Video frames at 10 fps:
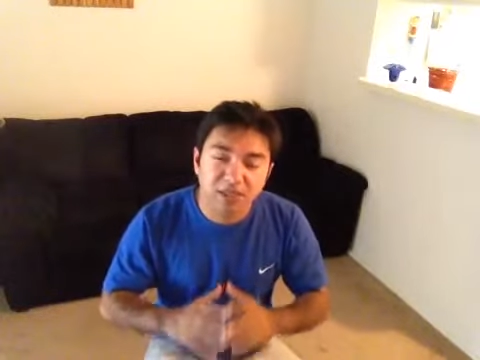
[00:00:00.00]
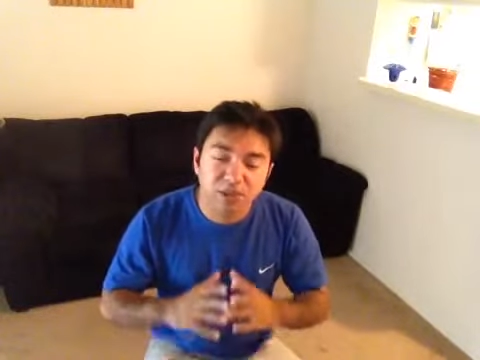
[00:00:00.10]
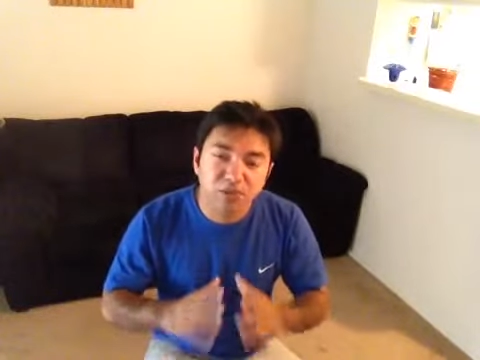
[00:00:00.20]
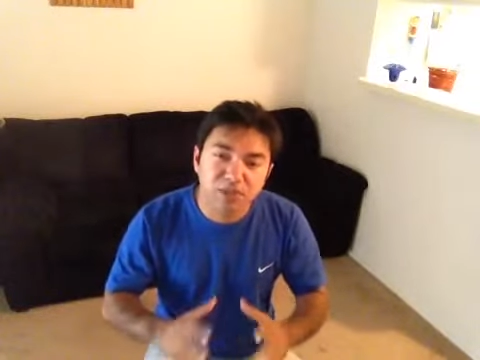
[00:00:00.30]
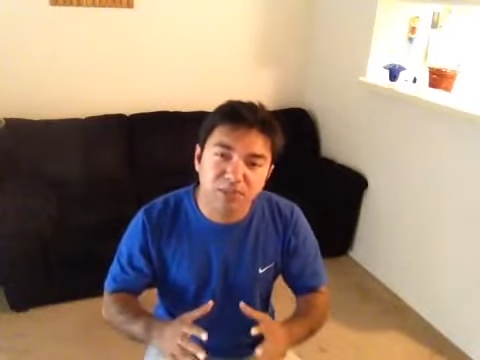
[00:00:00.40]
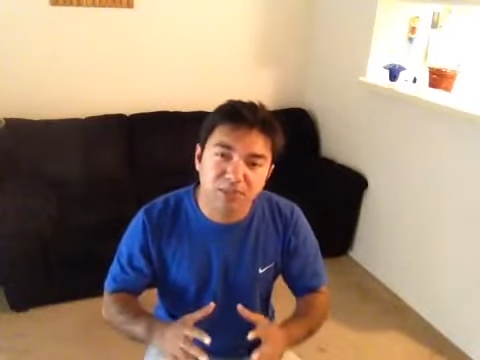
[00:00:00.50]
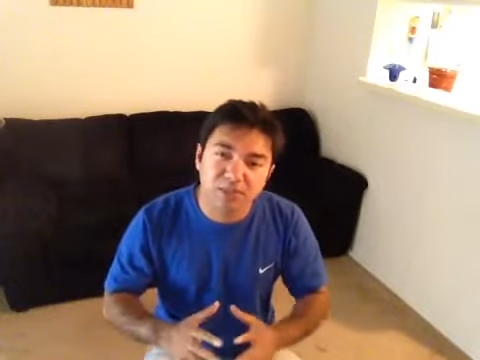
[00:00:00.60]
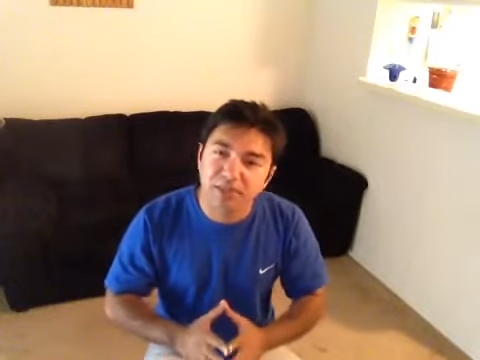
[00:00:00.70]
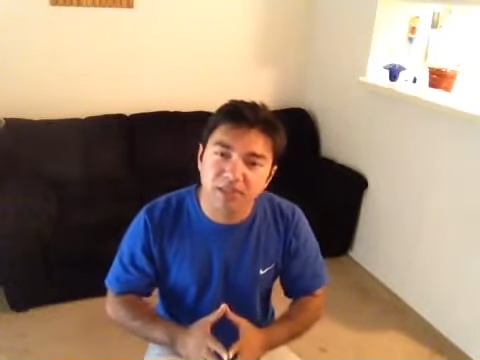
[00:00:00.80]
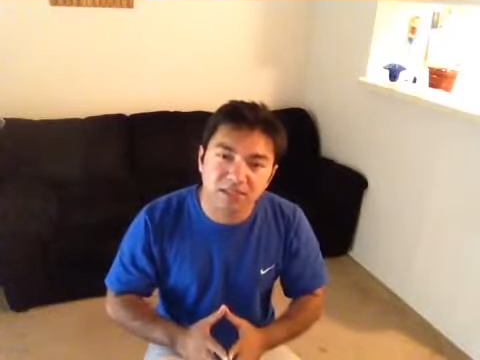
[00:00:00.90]
Do something,
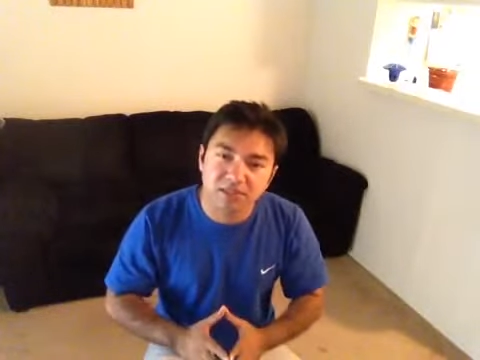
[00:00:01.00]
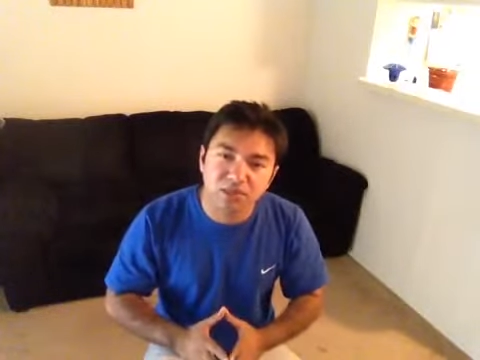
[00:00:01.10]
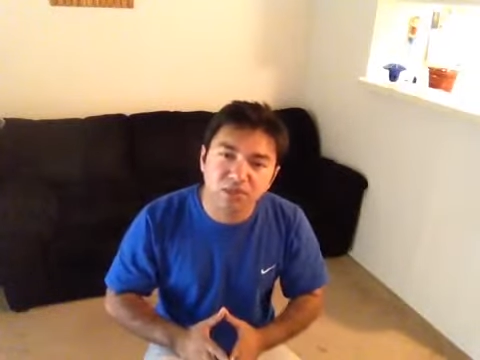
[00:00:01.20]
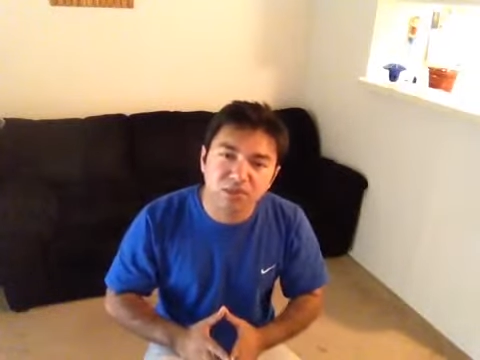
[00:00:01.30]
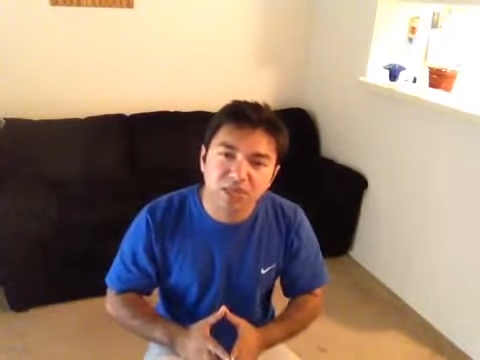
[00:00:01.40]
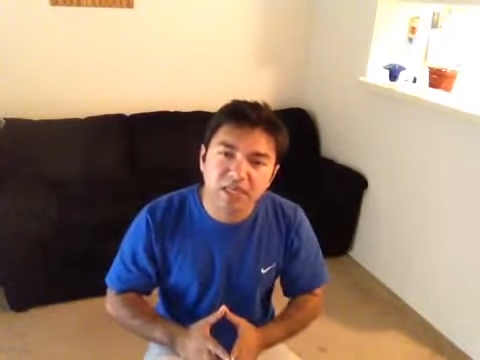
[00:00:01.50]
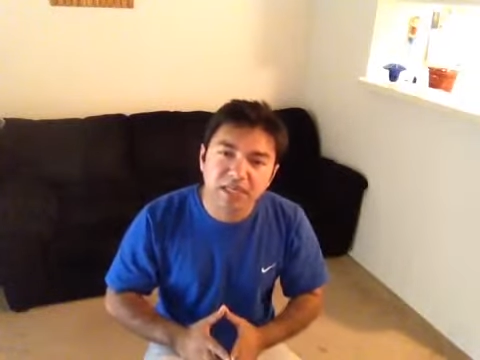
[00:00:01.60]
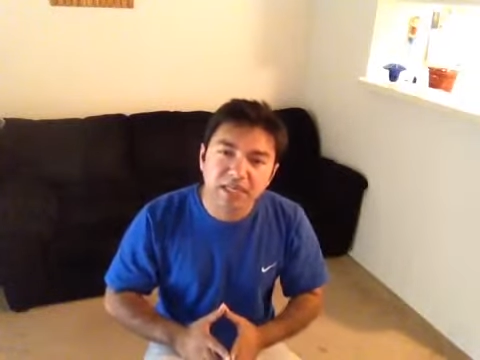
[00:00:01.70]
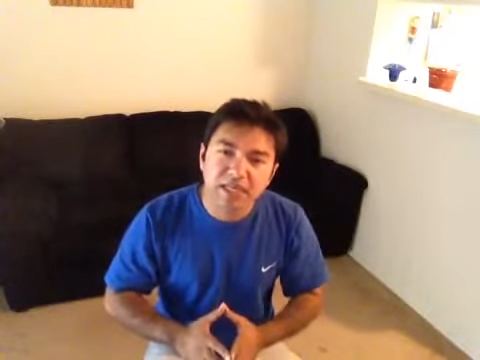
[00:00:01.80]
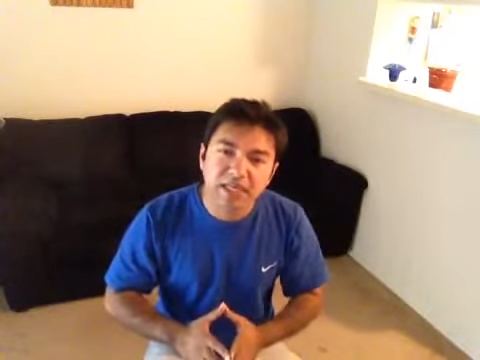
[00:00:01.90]
please. Don't
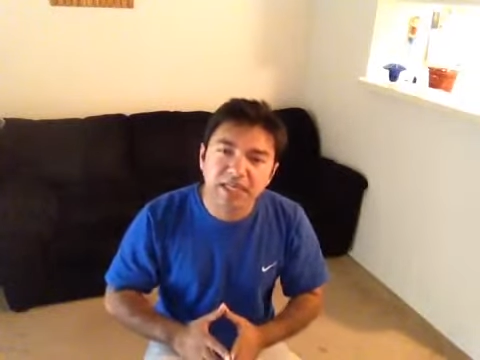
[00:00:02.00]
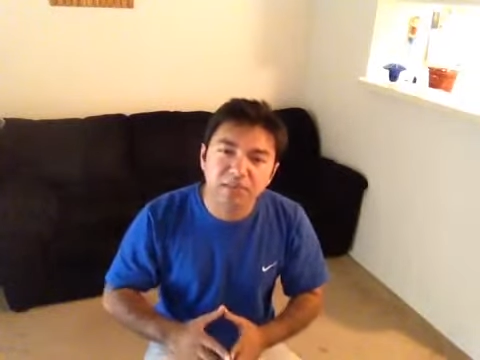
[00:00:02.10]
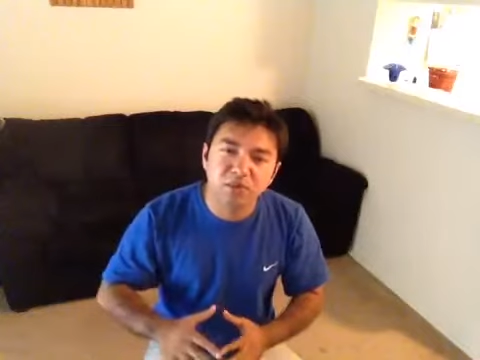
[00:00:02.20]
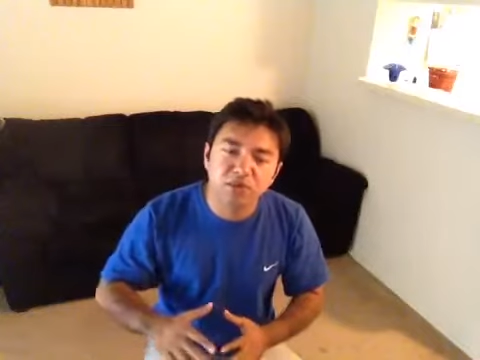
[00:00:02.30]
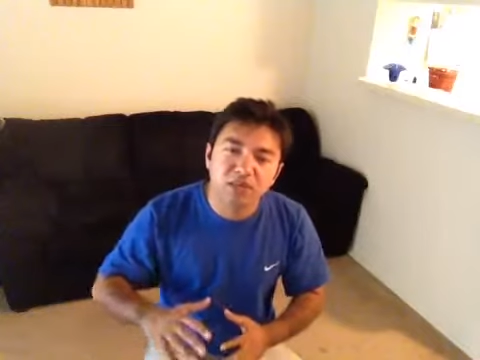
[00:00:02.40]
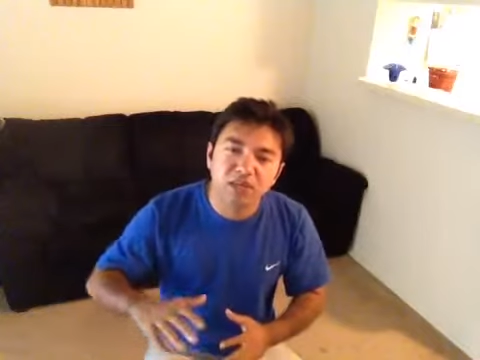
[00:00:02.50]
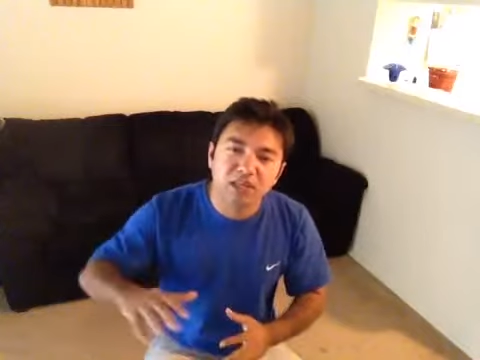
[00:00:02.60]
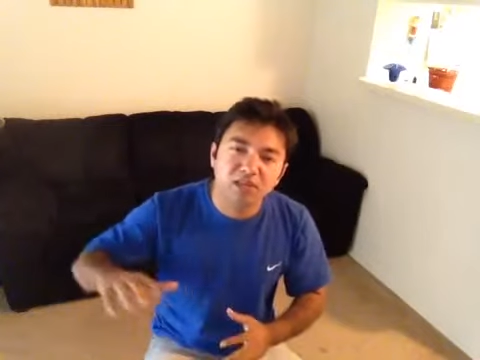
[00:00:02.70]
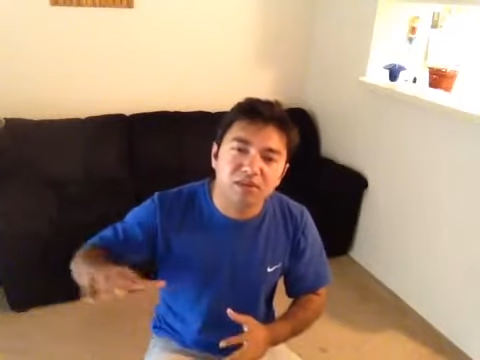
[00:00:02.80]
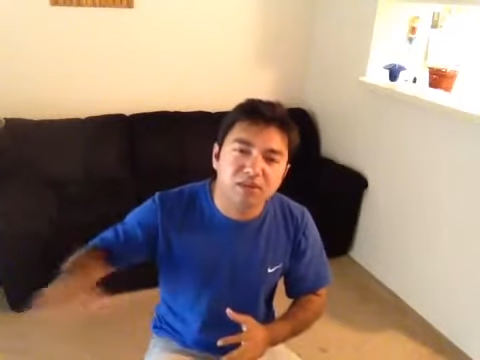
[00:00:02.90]
kill any more,
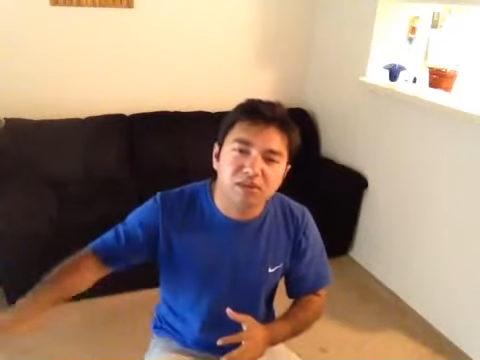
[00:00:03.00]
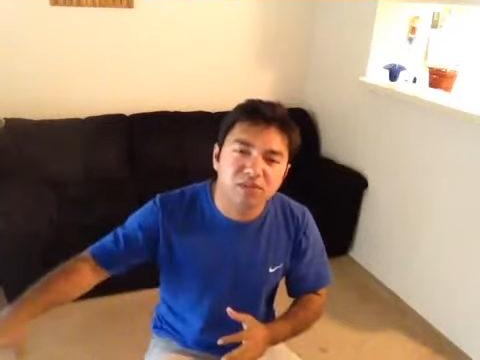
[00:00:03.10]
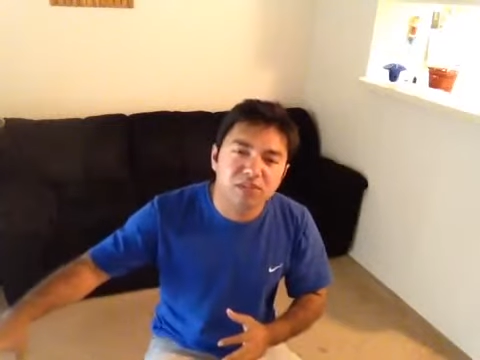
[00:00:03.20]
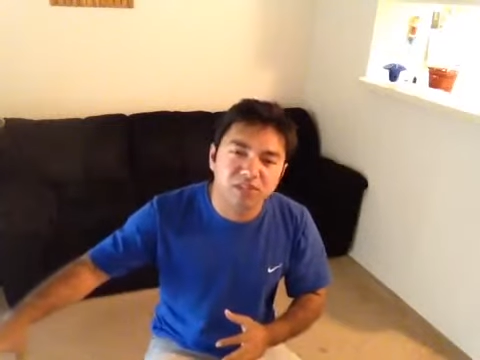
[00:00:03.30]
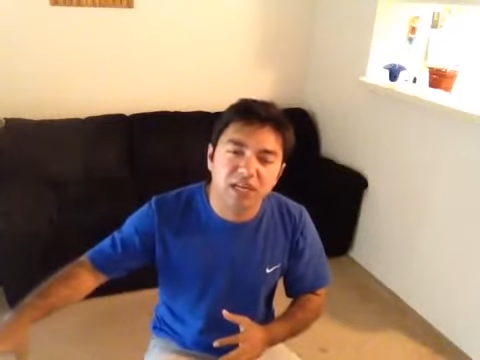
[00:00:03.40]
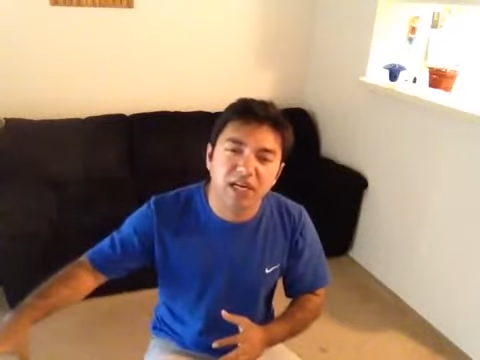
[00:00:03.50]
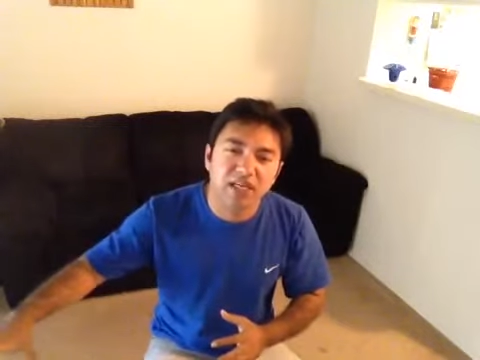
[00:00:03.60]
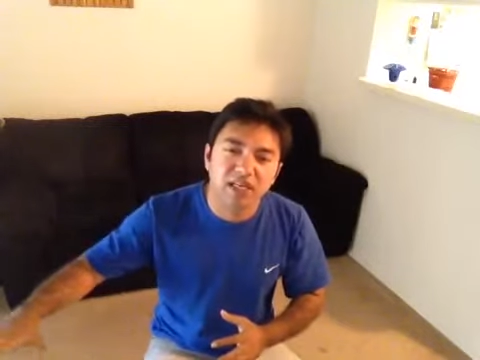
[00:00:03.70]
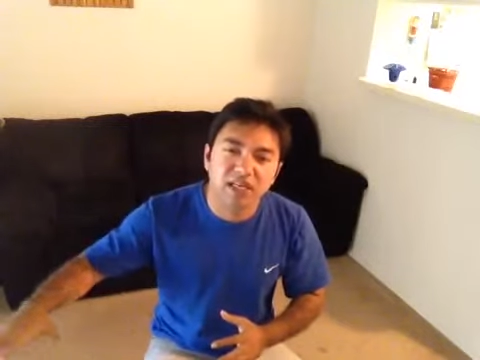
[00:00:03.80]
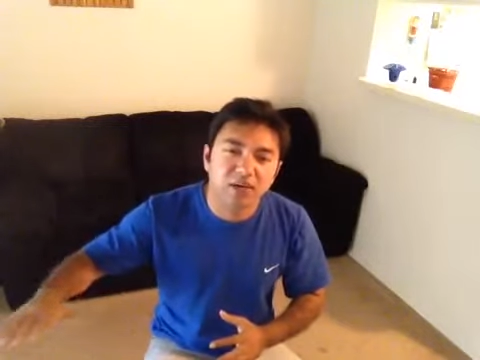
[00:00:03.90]
you know, innocent
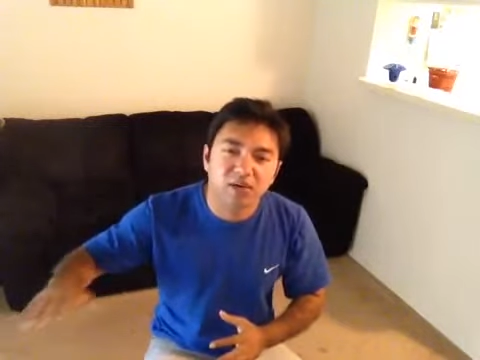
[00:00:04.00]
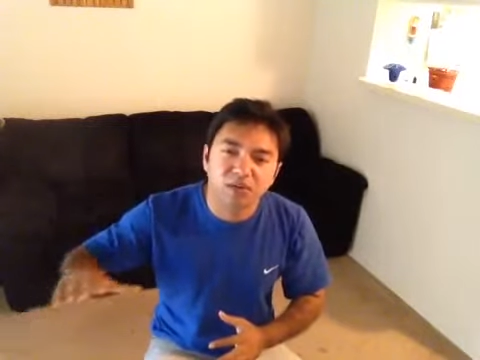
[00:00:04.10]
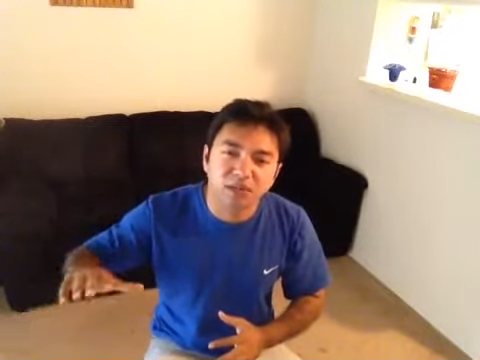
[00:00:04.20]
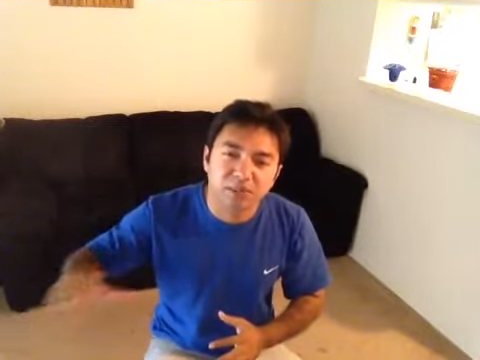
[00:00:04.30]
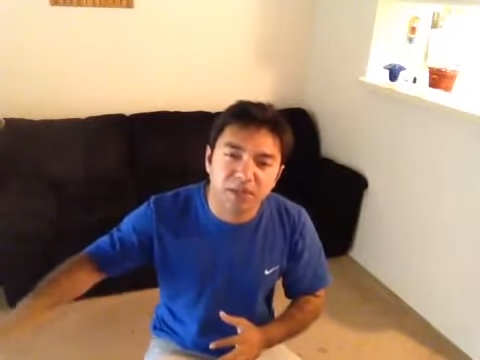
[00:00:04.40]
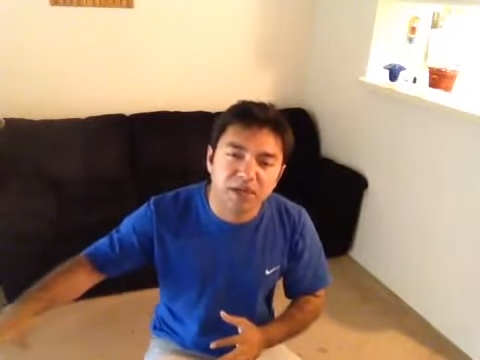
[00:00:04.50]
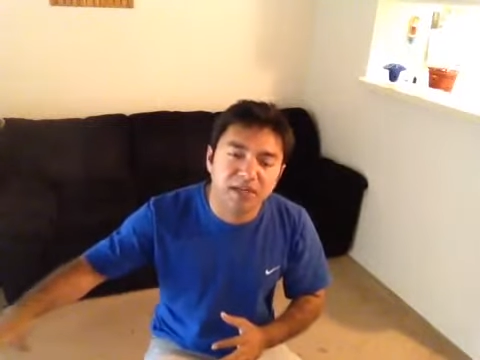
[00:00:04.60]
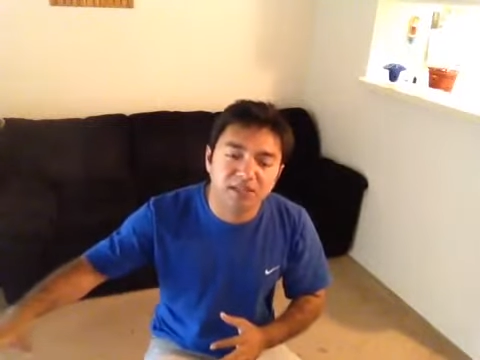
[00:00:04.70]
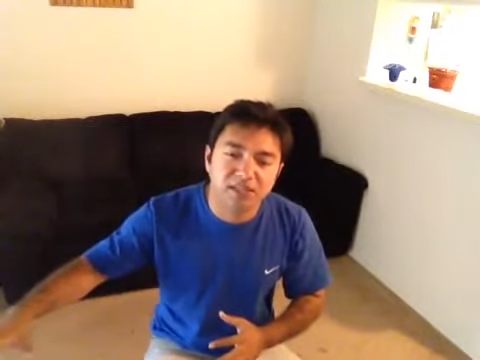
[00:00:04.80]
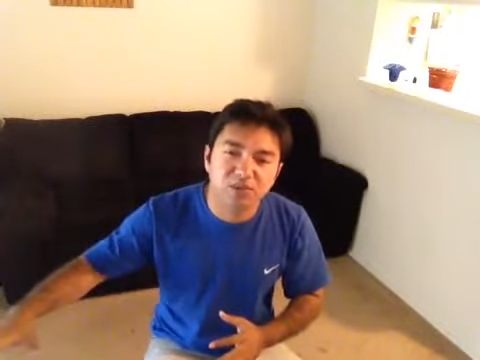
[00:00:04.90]
child or their parents.